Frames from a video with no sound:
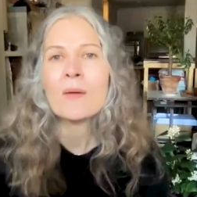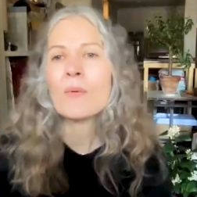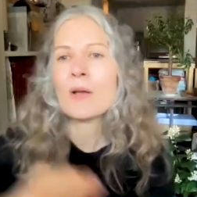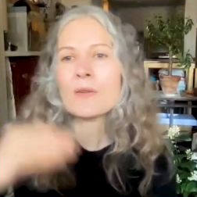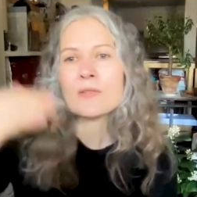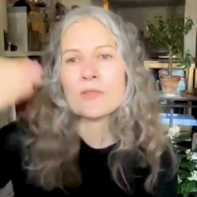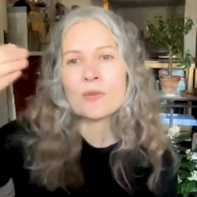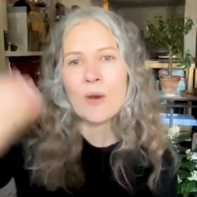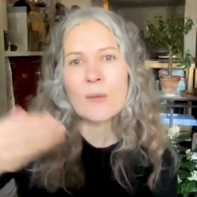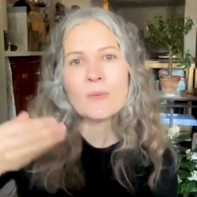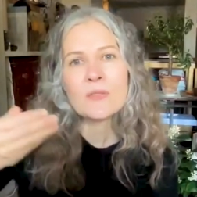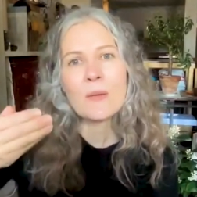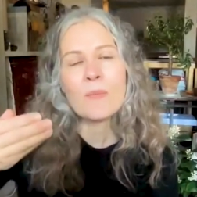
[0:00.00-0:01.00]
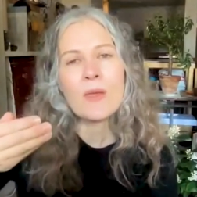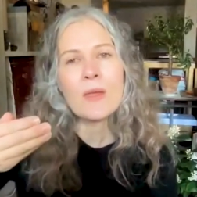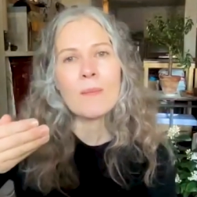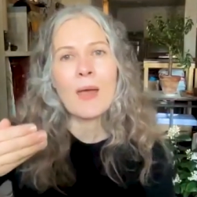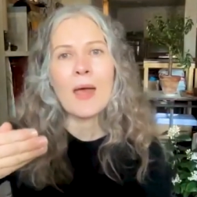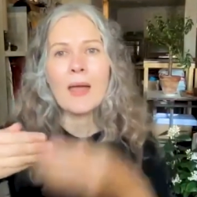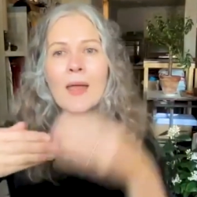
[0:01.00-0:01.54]
where i'll scrape something
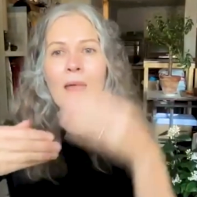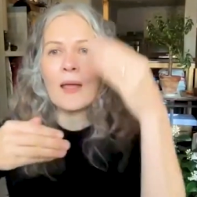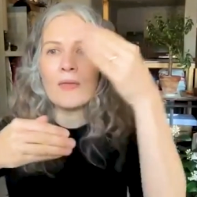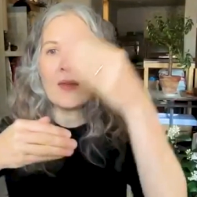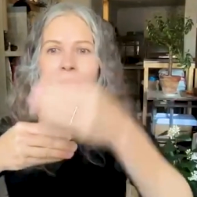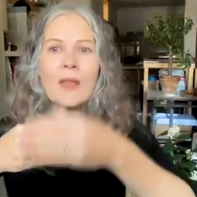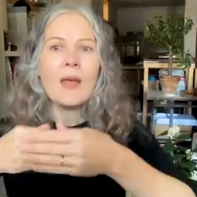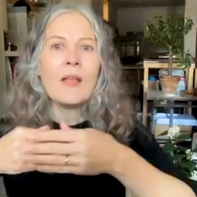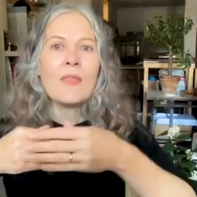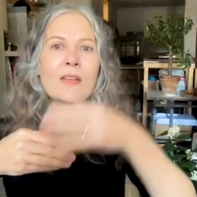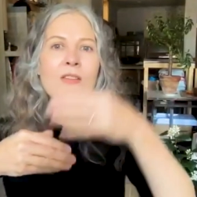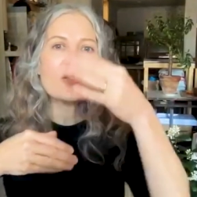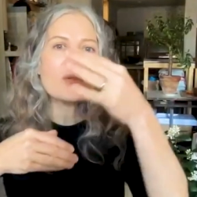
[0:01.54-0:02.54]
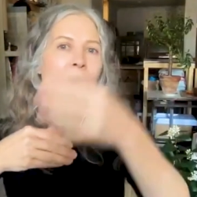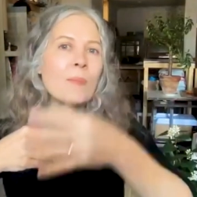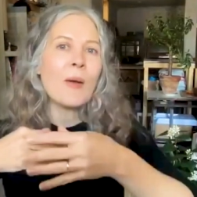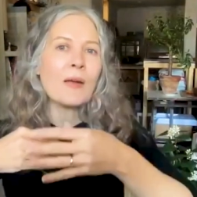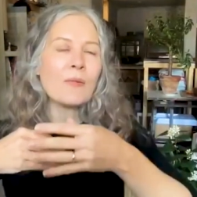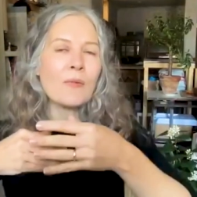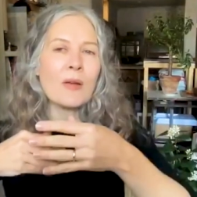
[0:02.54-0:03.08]
back and then that scrape
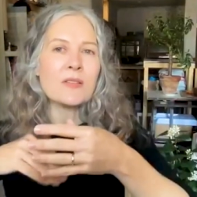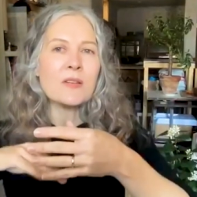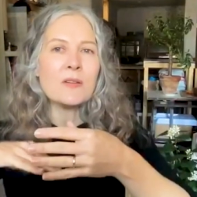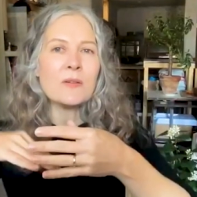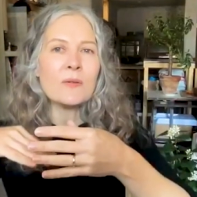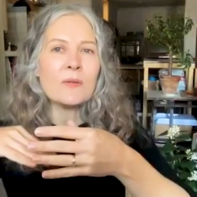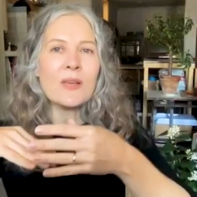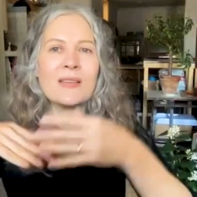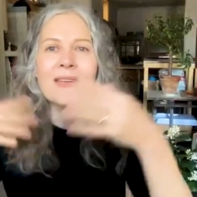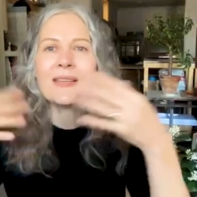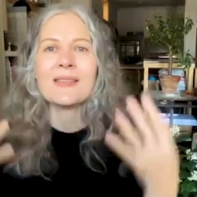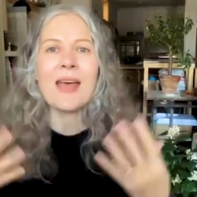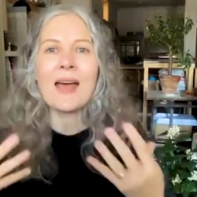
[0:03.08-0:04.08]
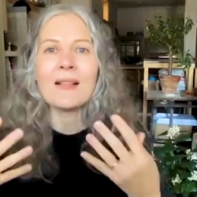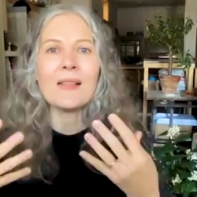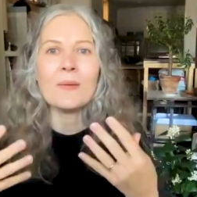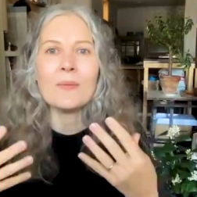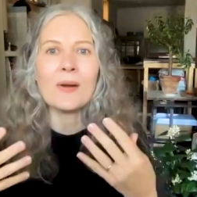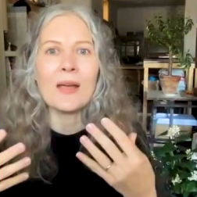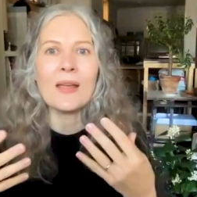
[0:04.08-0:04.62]
back residue is exactly
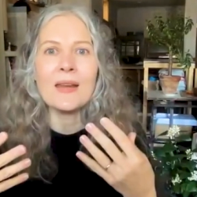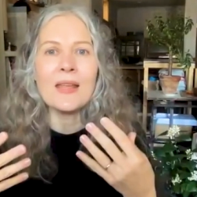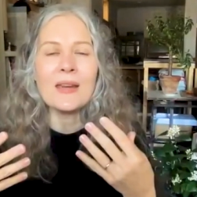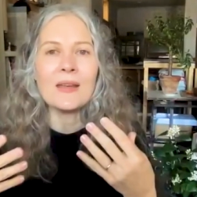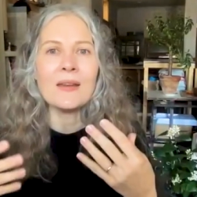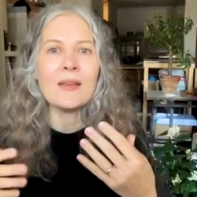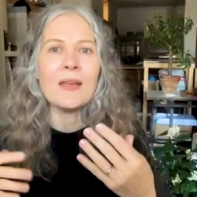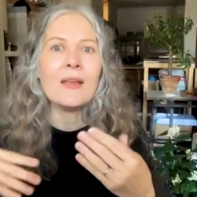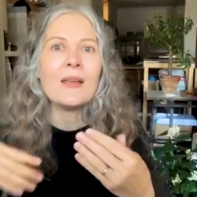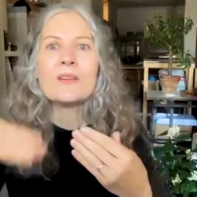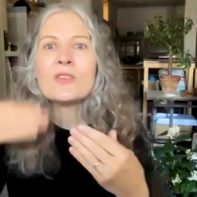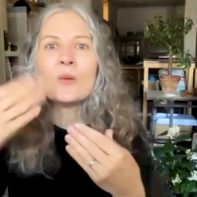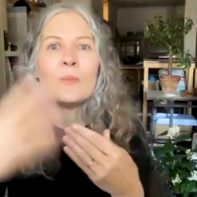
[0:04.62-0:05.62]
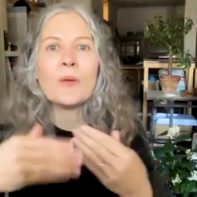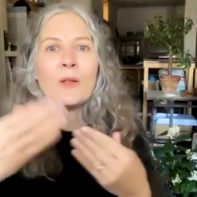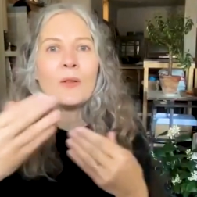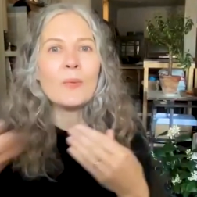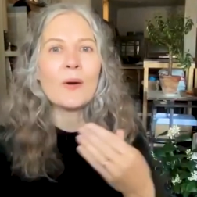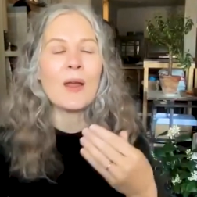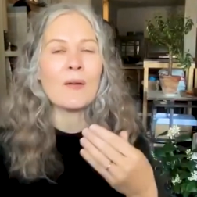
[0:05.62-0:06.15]
what i needed to
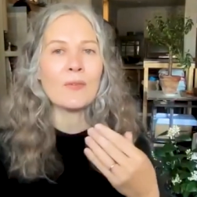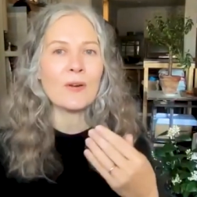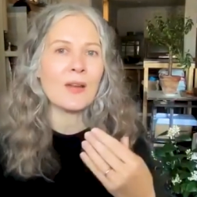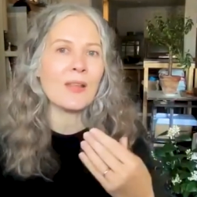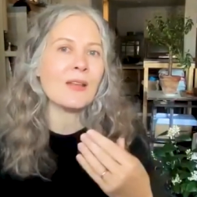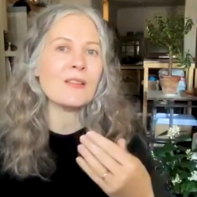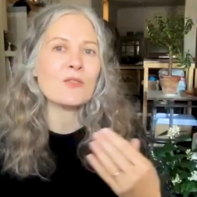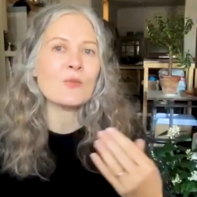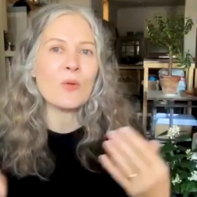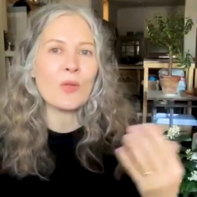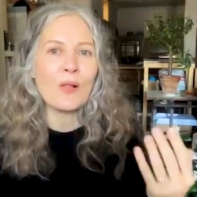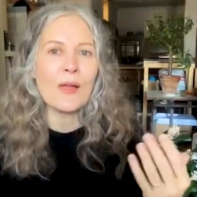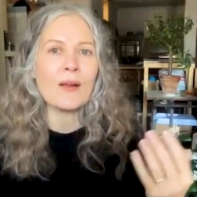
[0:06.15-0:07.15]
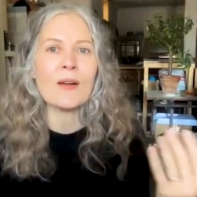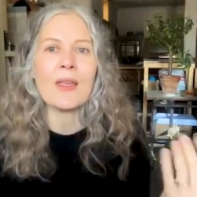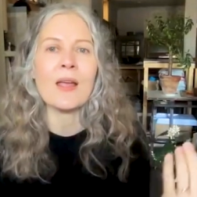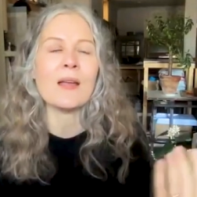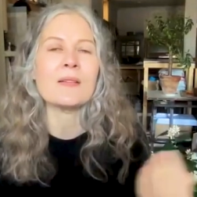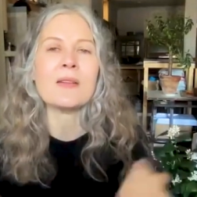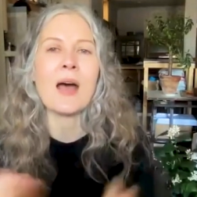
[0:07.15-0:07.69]
build whatever it is with clarity
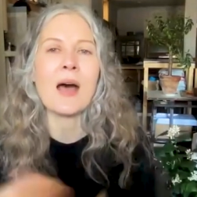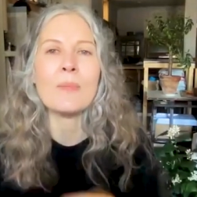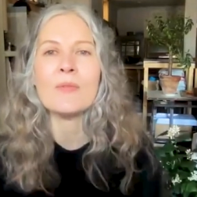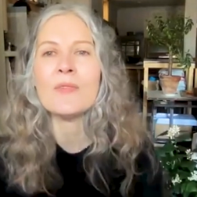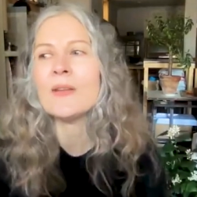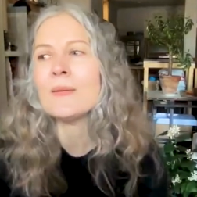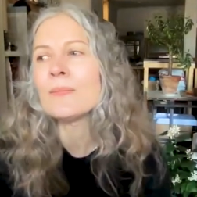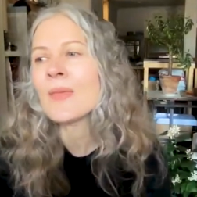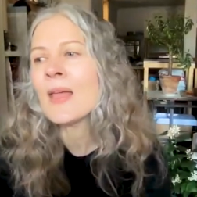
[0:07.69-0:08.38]
on top of it